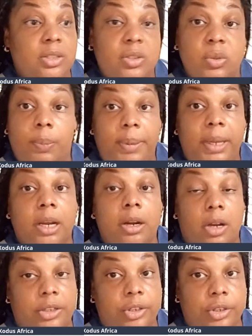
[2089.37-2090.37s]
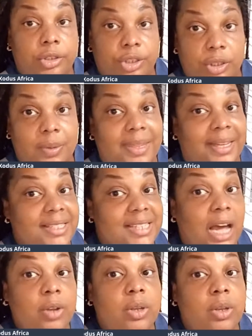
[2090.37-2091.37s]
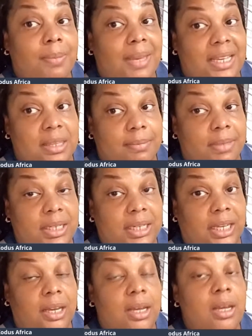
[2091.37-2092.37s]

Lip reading: to appear on your show. That's how you make the money.